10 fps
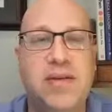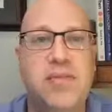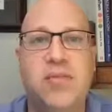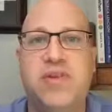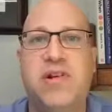
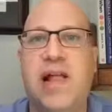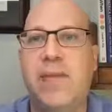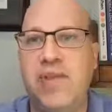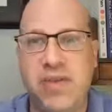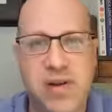was
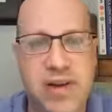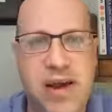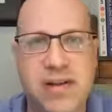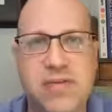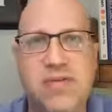climbing through
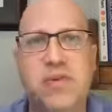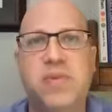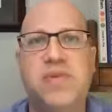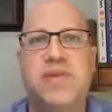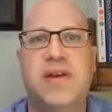mechanical
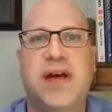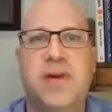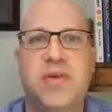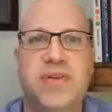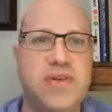rooms, I
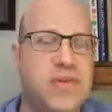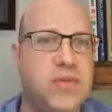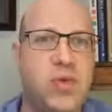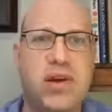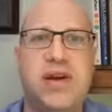was
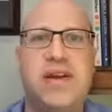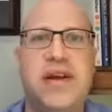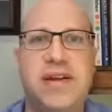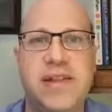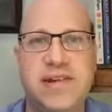working on
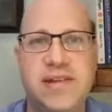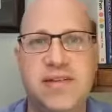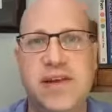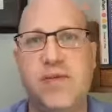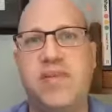
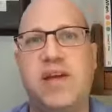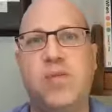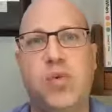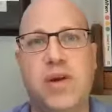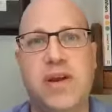calculations, I was
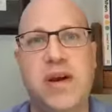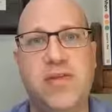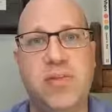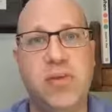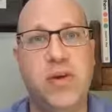then working on the
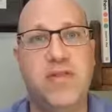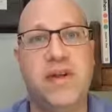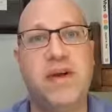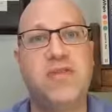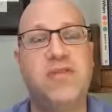reports,
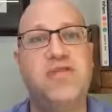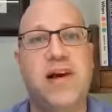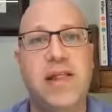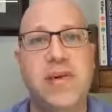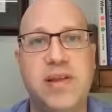and also
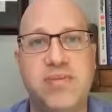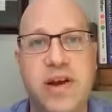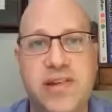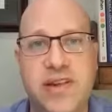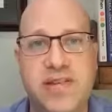following the
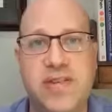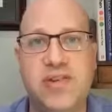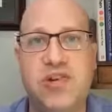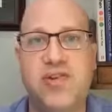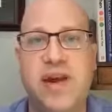projects
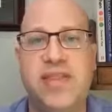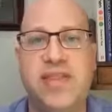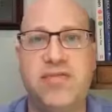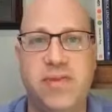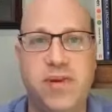straight
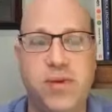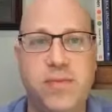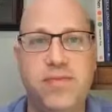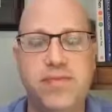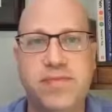through